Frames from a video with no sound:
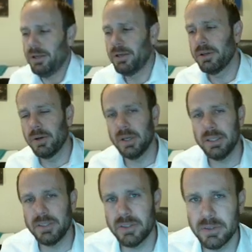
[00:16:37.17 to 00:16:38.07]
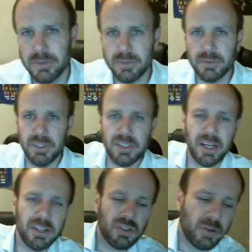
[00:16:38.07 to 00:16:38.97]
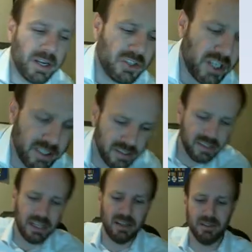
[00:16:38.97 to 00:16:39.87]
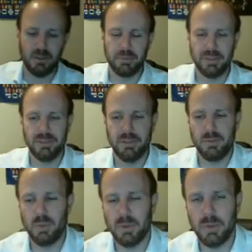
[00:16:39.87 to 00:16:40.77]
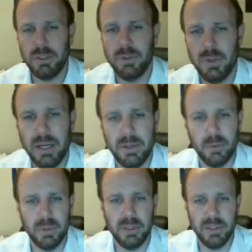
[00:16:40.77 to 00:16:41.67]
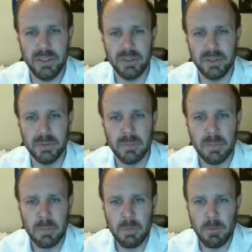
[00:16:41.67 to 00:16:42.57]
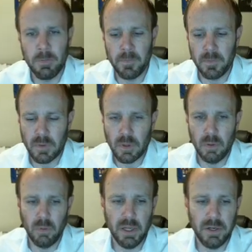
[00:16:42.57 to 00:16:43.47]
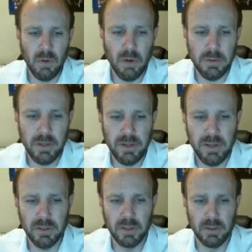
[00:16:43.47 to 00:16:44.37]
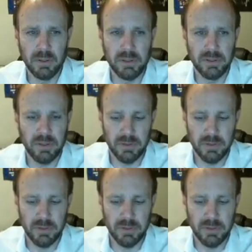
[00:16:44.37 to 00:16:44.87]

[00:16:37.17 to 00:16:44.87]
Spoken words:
you know what, let's kind of strategize this out a little bit. What do I really need to do? Well, I know what the end goal is.